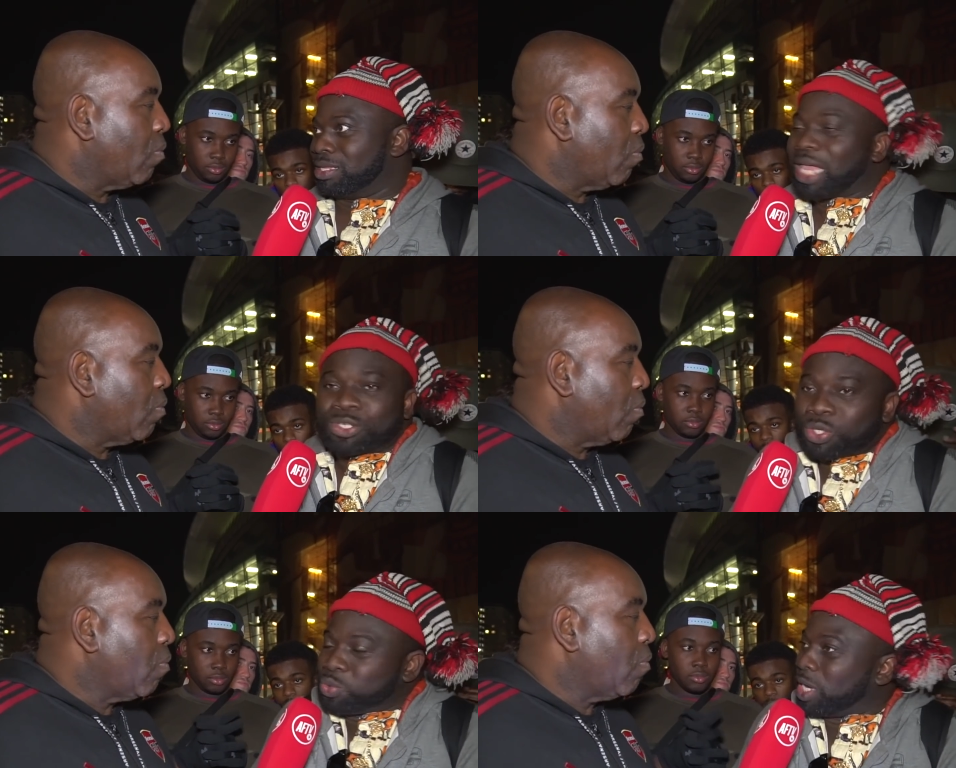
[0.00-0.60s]

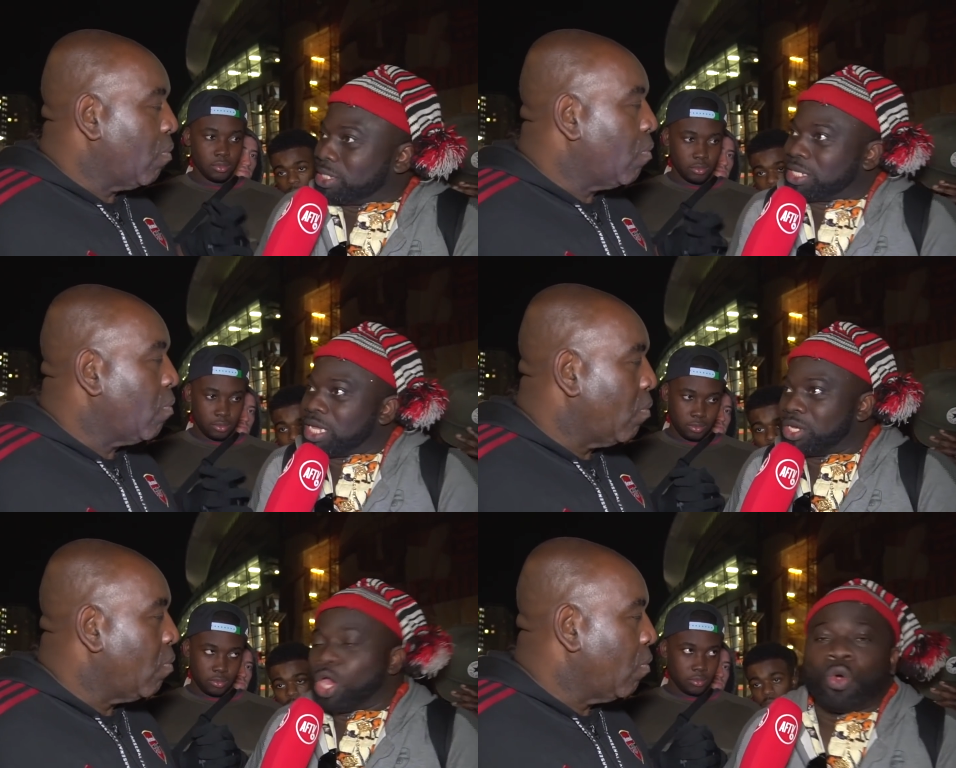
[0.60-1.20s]
Speaker 1: That's what we are
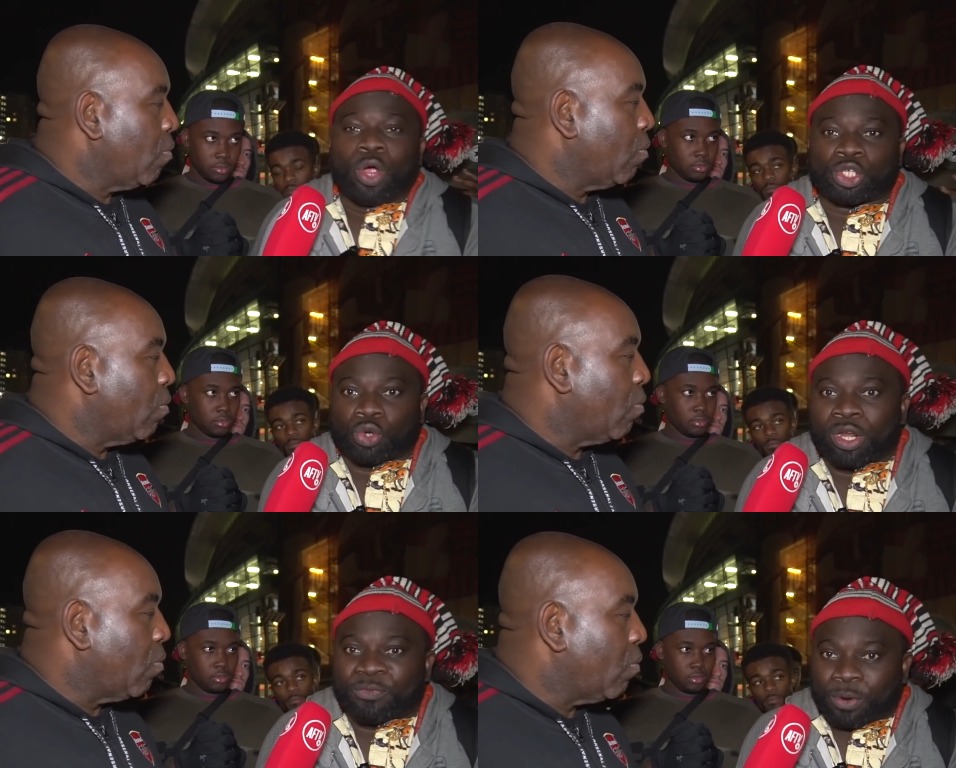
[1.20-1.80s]
saying. Who is
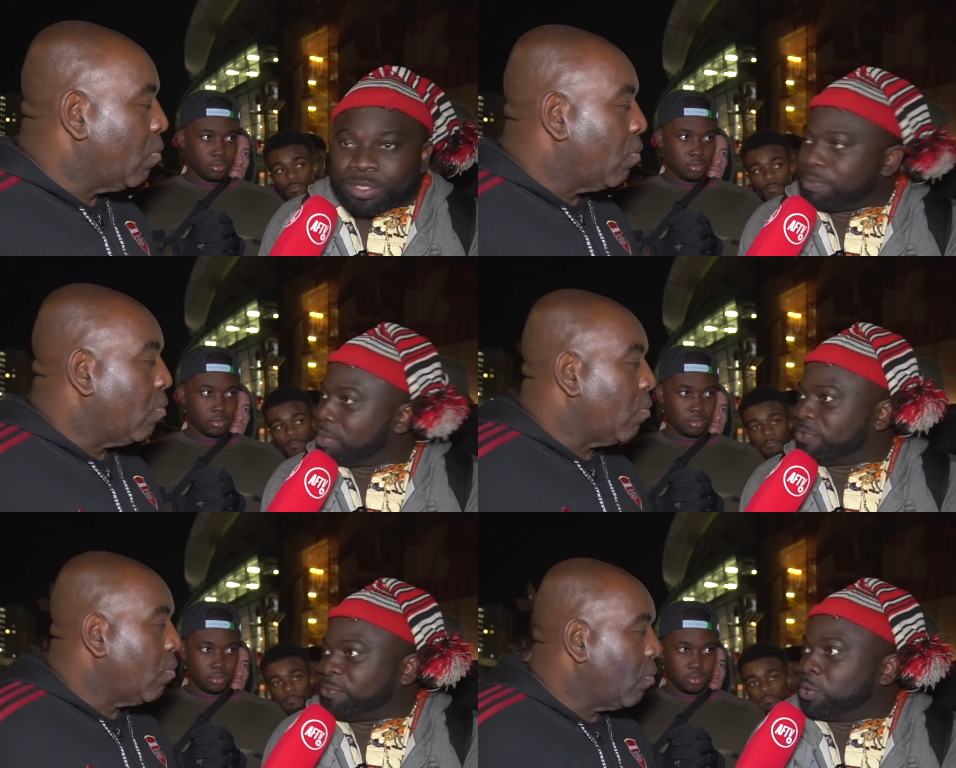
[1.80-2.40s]
running from the
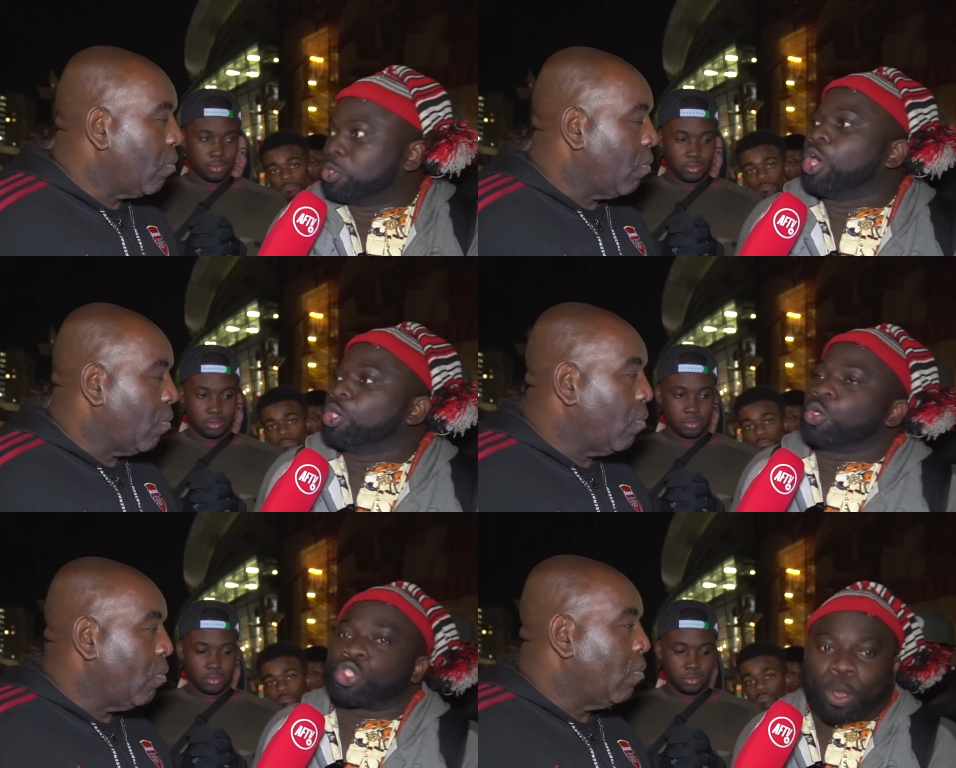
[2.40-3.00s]
midfield
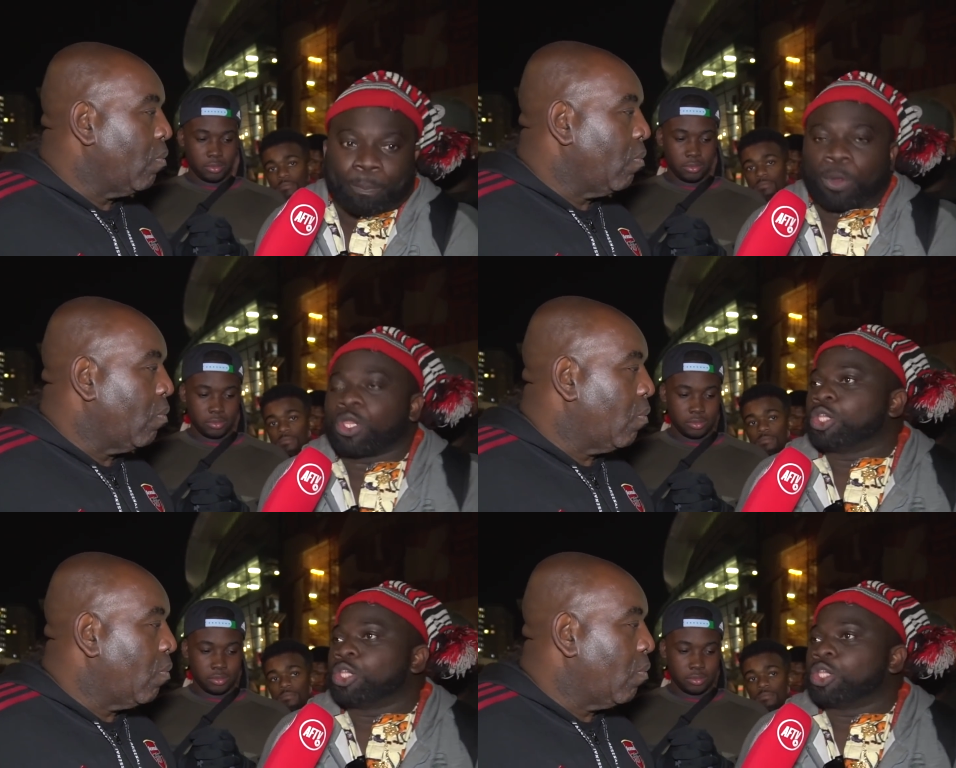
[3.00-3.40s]
to support,